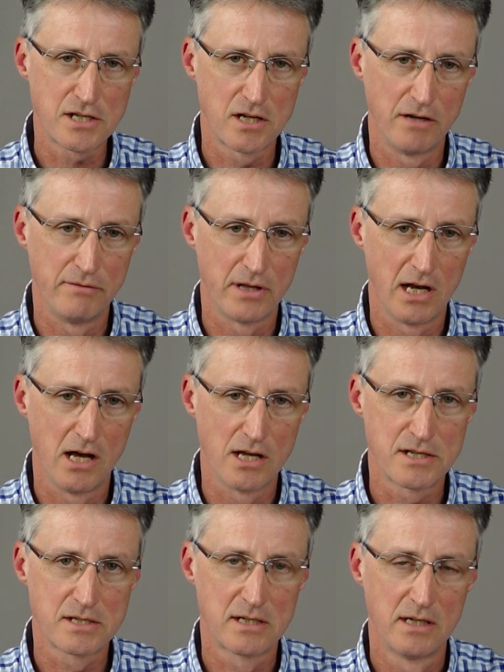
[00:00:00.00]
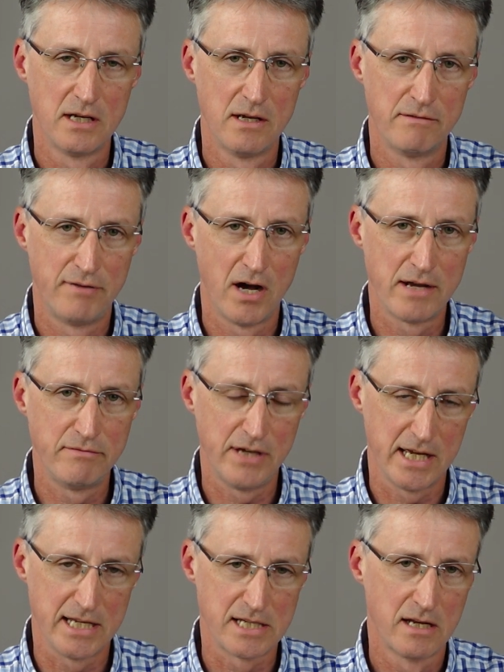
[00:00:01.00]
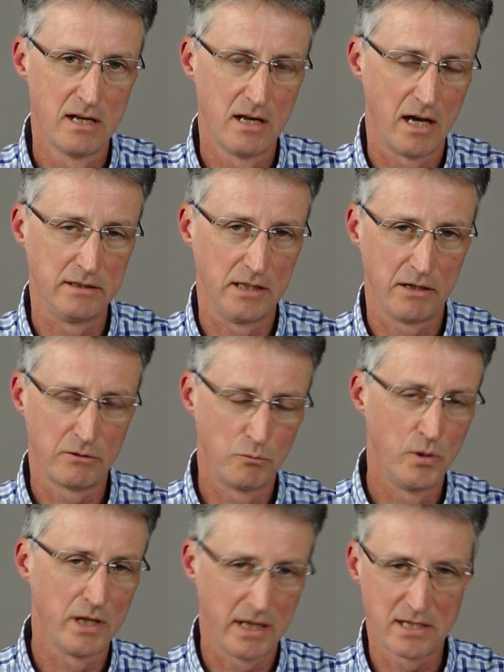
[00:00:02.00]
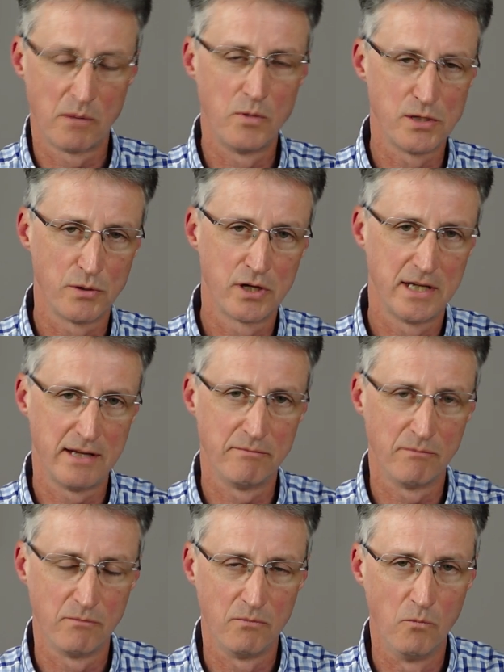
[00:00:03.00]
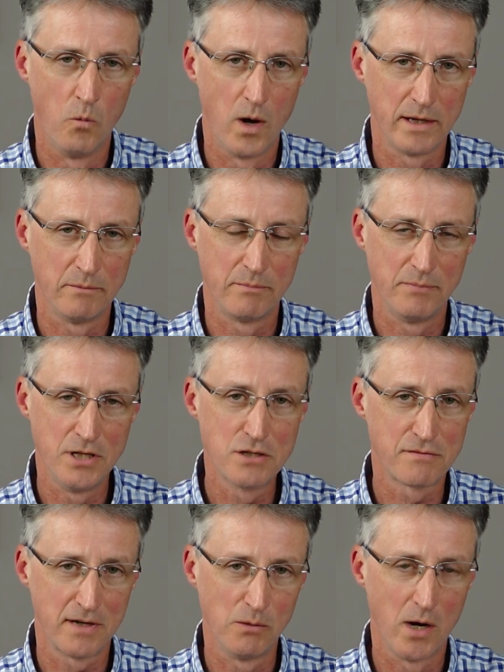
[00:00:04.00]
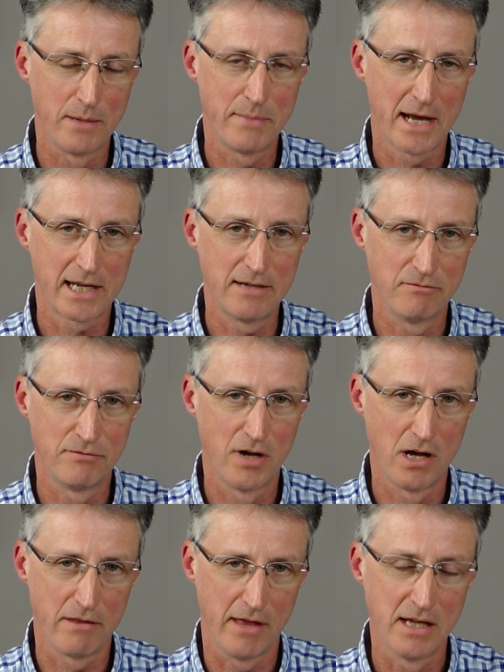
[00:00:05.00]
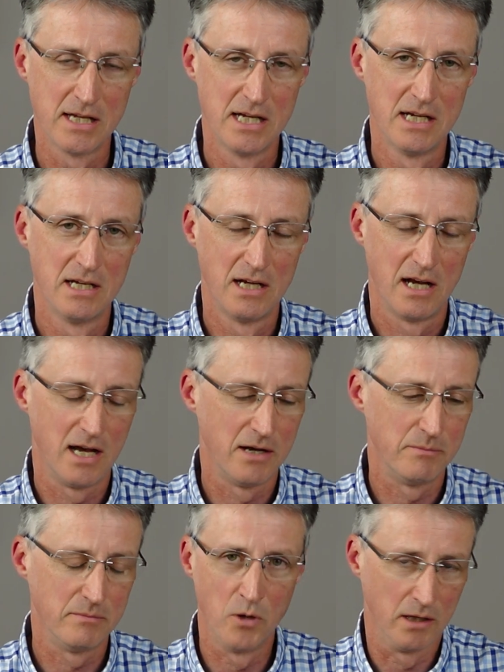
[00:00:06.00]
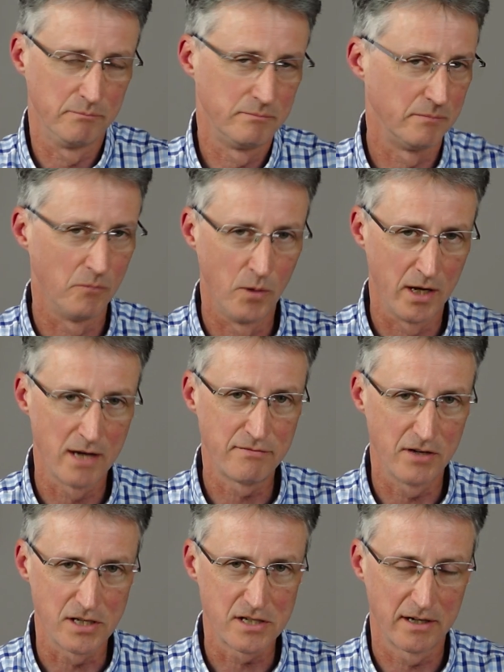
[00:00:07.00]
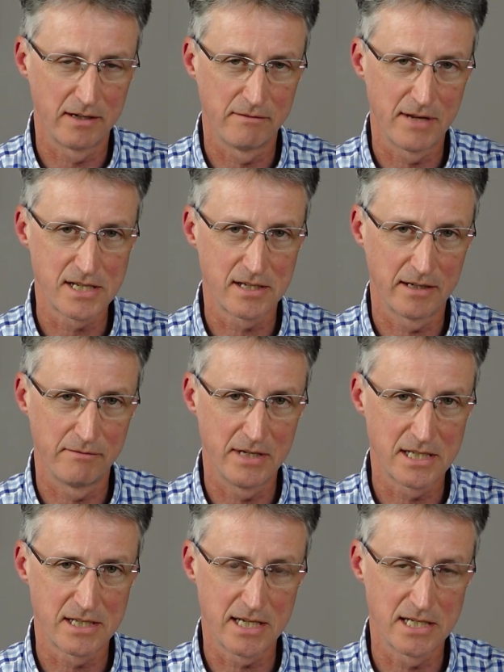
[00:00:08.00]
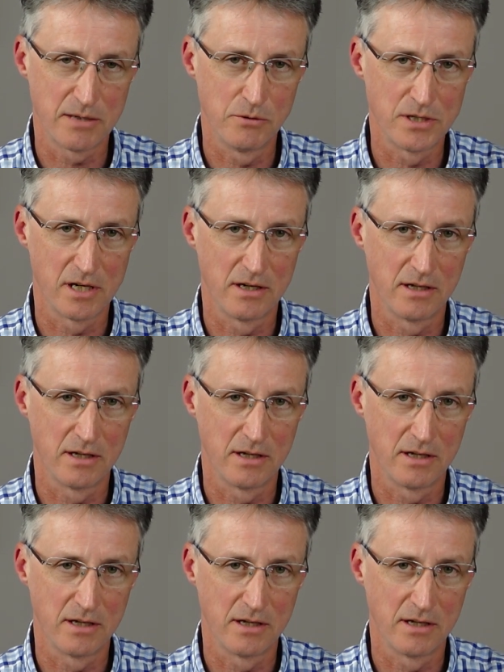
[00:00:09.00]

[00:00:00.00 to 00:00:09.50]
over the last 5 years, in some ways we could even usefully wind back even further. When I first started investing in VCTs, it was at